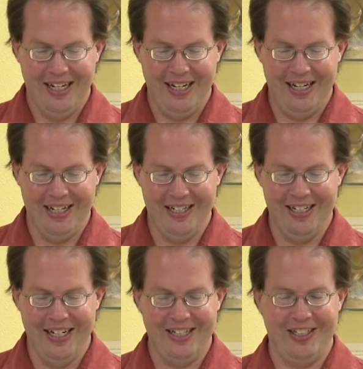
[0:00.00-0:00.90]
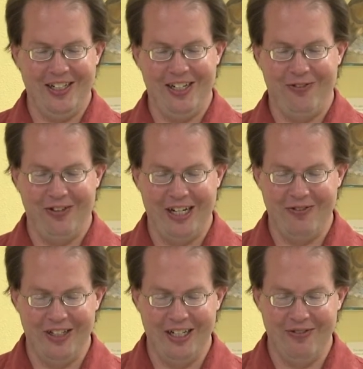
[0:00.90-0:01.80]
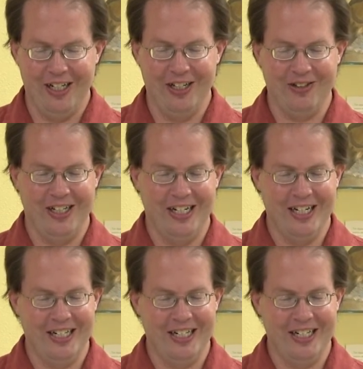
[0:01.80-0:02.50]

And in nineteen eighty-five, they even held a,